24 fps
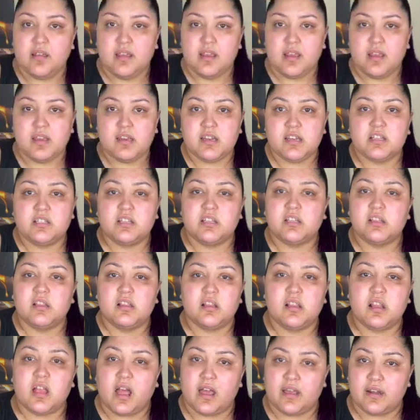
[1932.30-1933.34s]
It does a
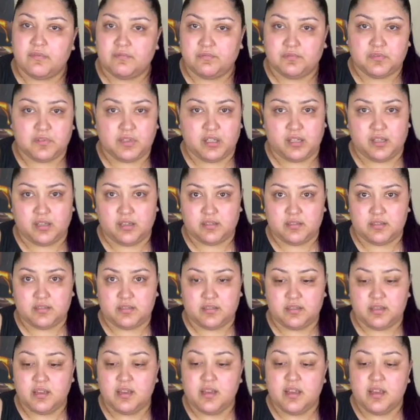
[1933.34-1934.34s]
lot of things.